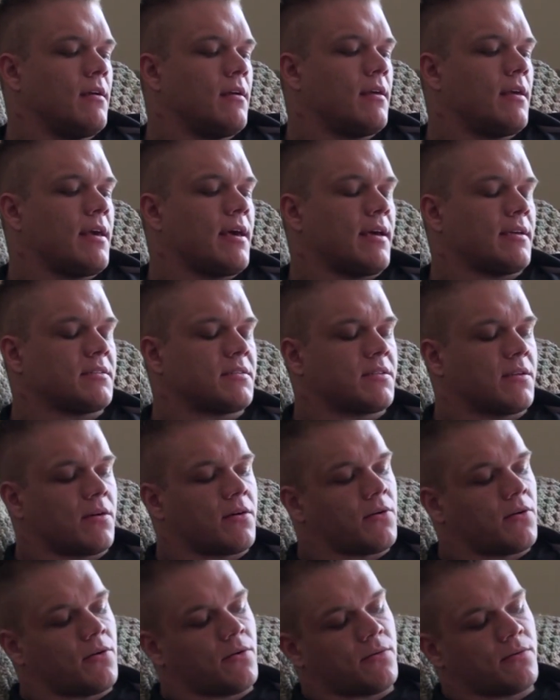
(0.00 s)
Yeah,
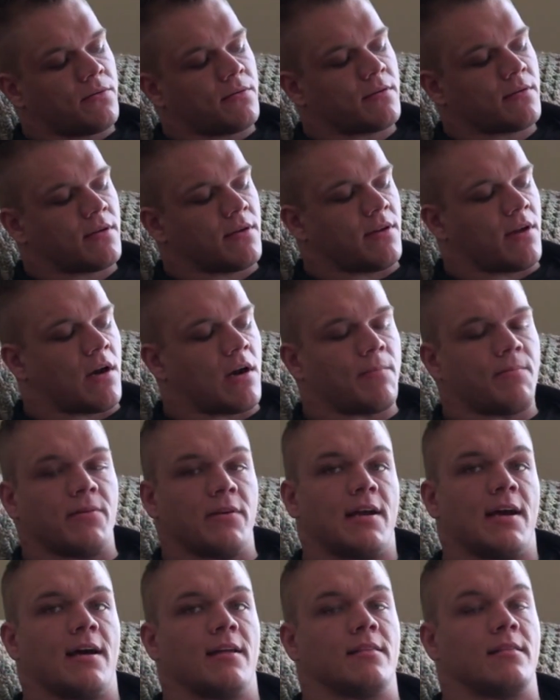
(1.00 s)
so I
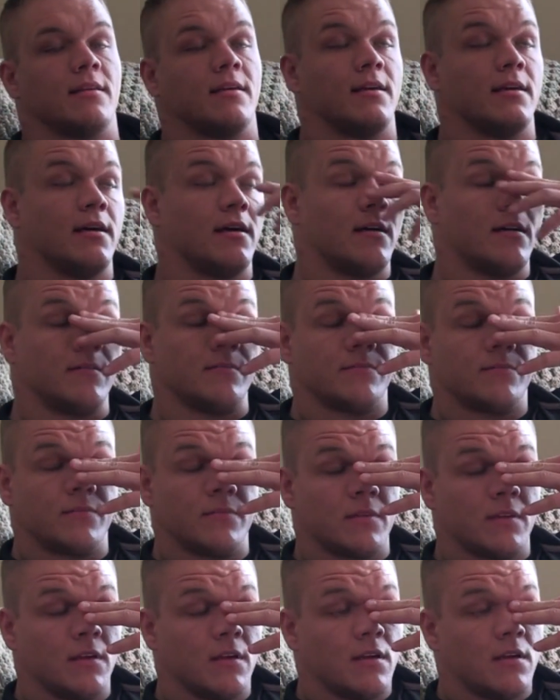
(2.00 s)
put out the
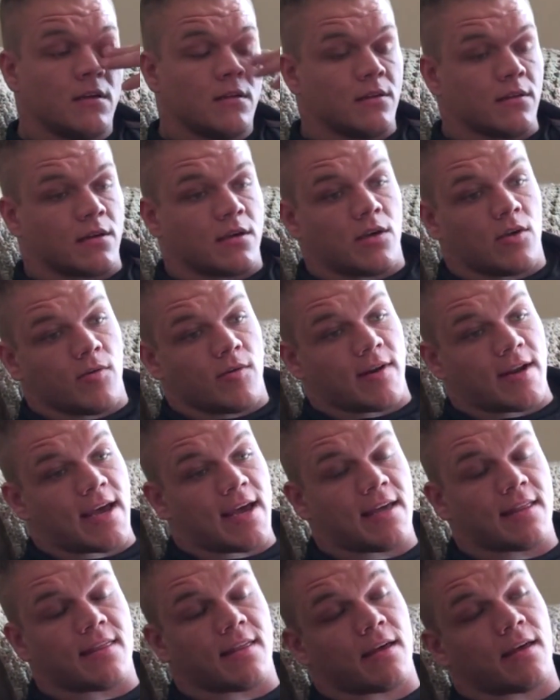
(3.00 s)

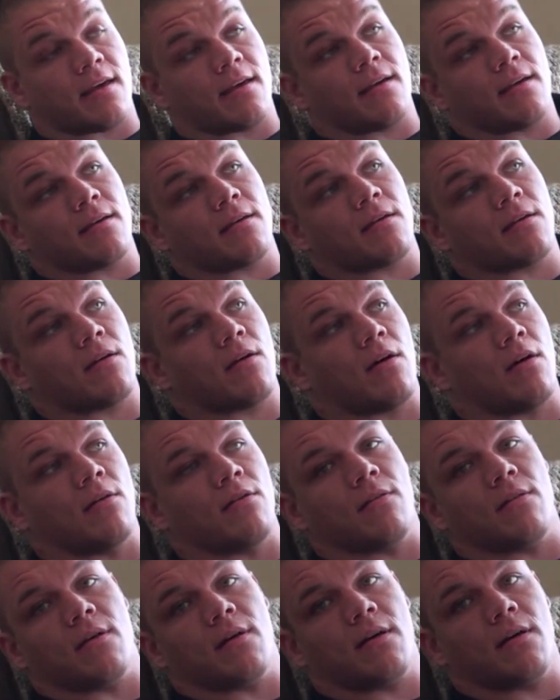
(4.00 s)
Q&A thing
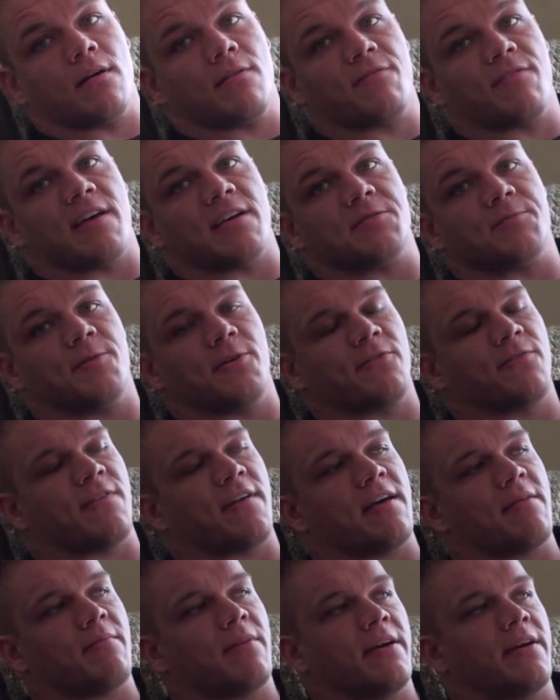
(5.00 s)
on the Facebook
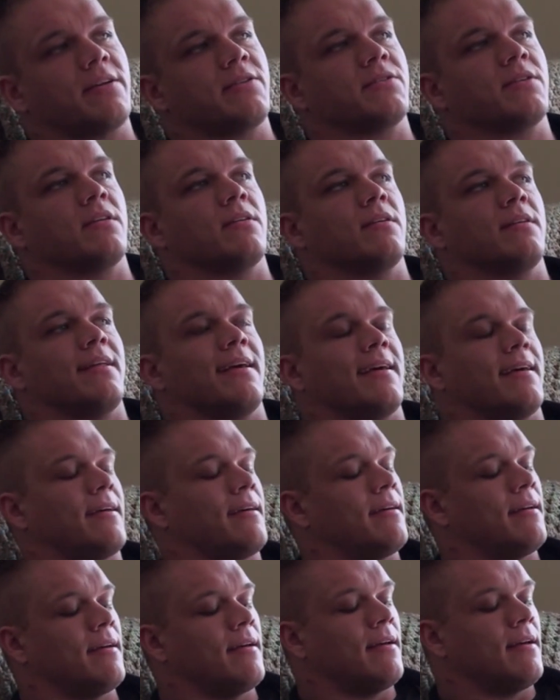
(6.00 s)
fan page the other
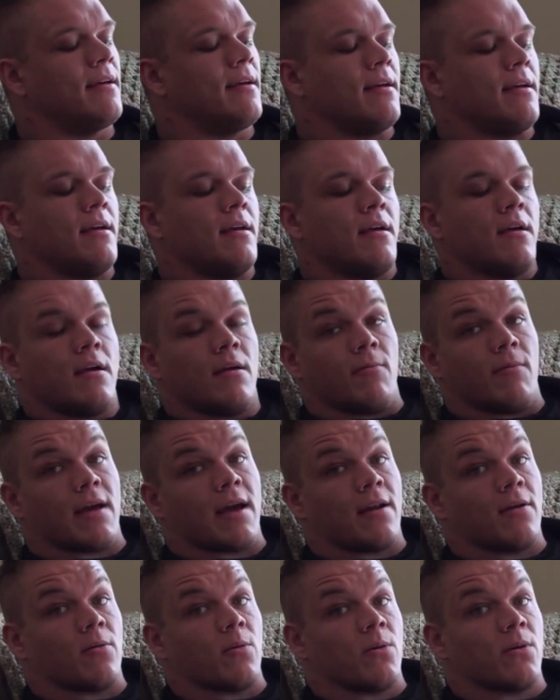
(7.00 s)
day, and we
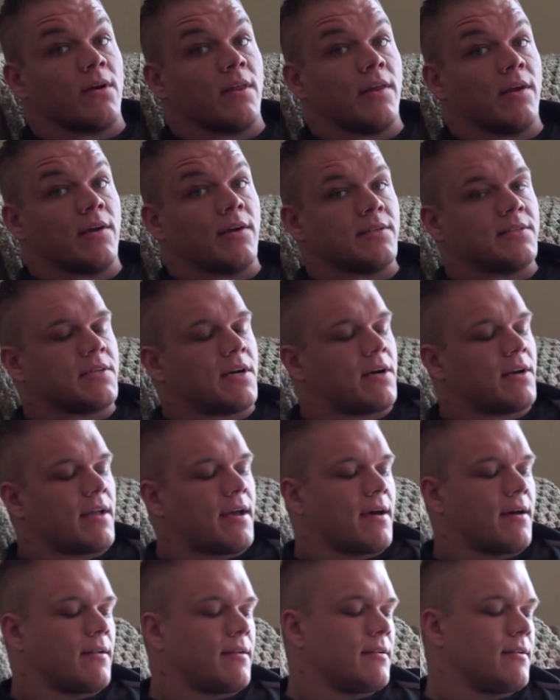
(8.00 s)
got a really good
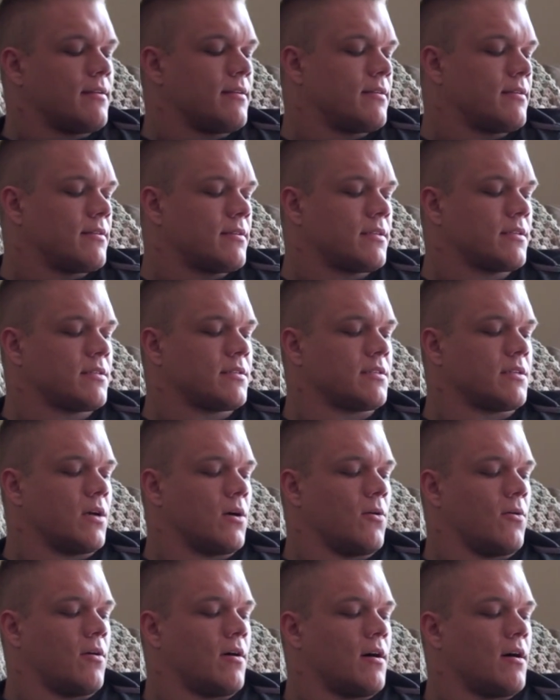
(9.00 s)
turnout.
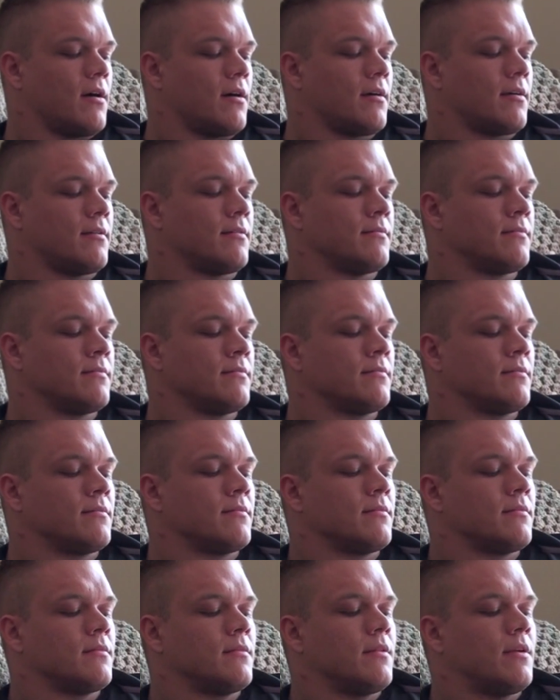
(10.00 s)
So I
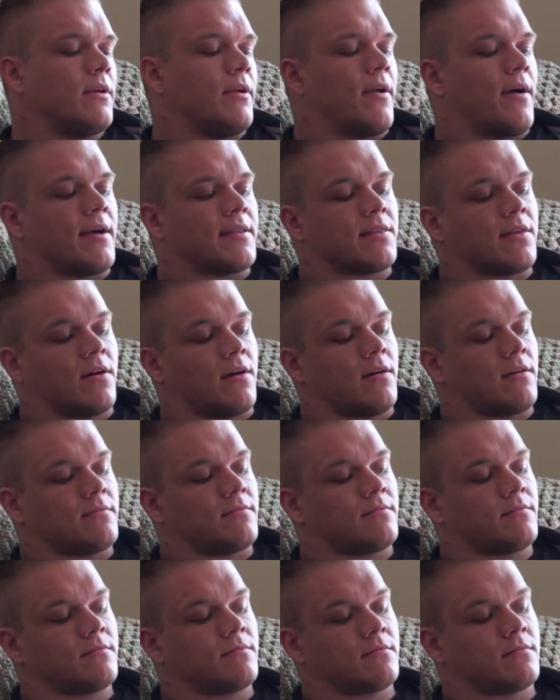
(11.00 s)

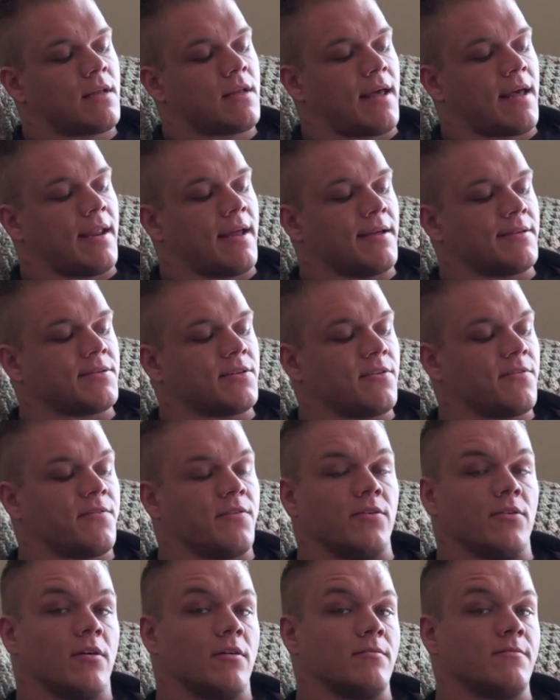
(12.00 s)
thought I'd answer a
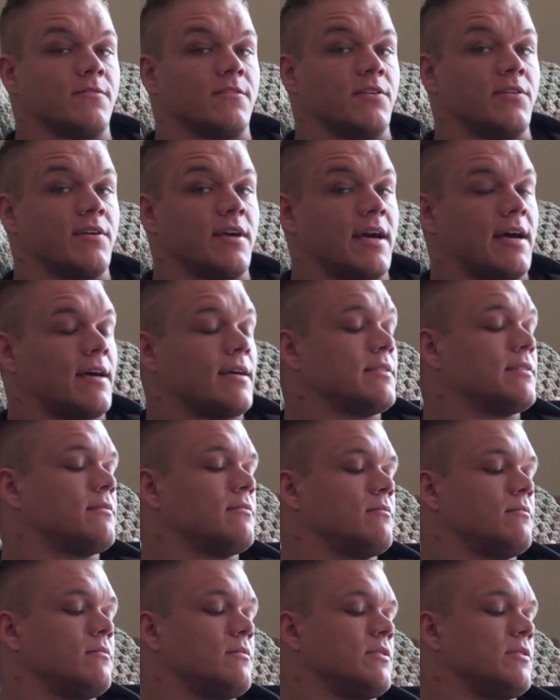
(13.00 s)
few of them for you guys.